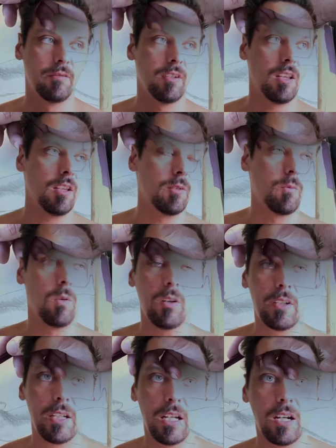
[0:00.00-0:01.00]
like
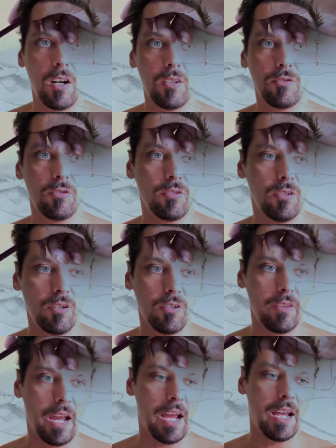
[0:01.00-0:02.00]
working at an art
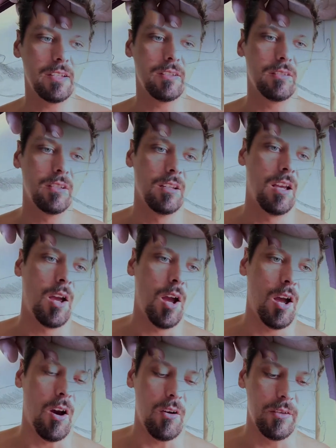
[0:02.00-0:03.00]
studio that has
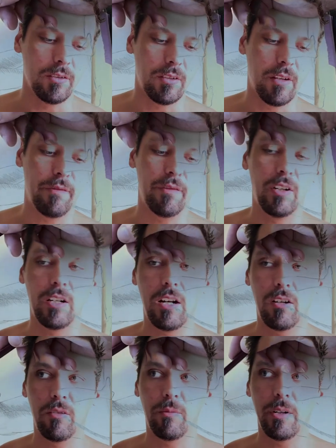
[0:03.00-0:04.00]
all this stuff figured
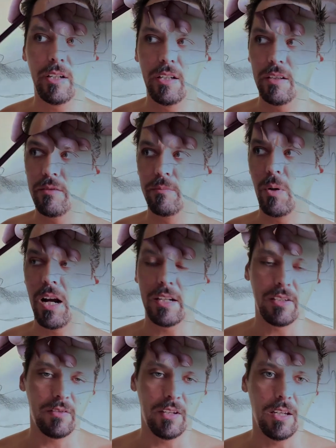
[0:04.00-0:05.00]
out already and
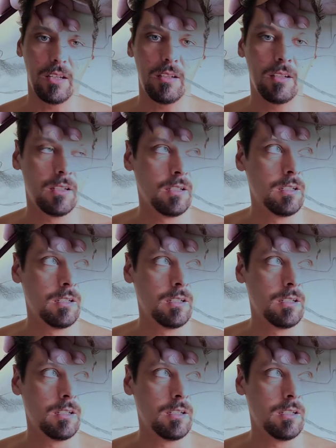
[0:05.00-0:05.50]
practicing it,